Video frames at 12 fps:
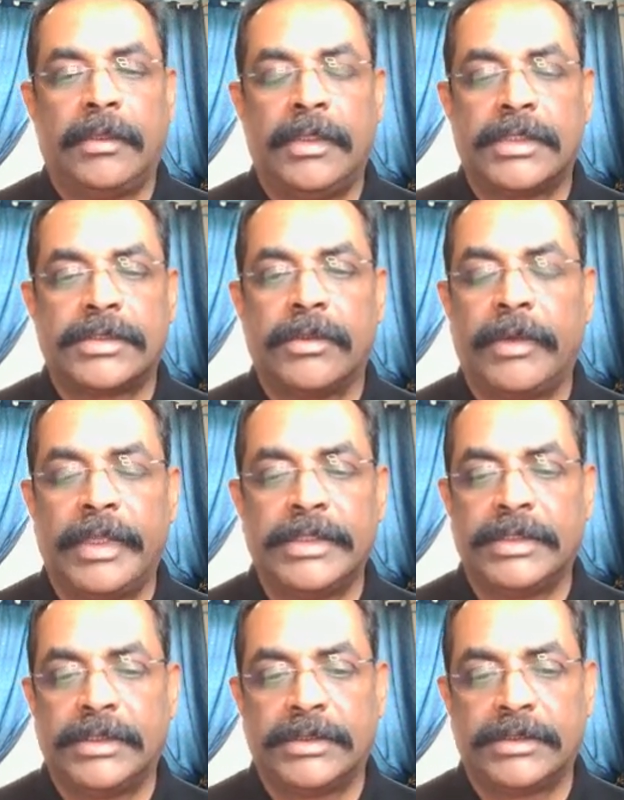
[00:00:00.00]

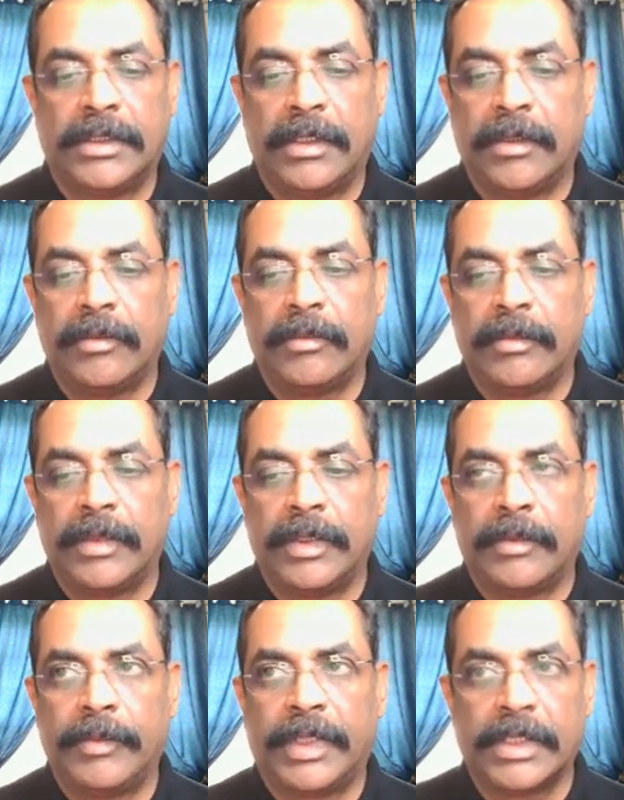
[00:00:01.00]
storage is
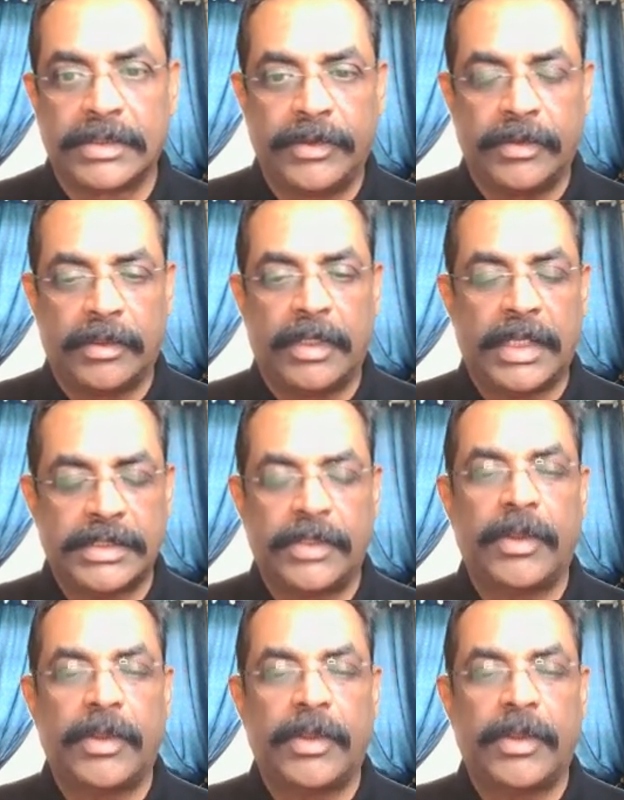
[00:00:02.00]
because let's say you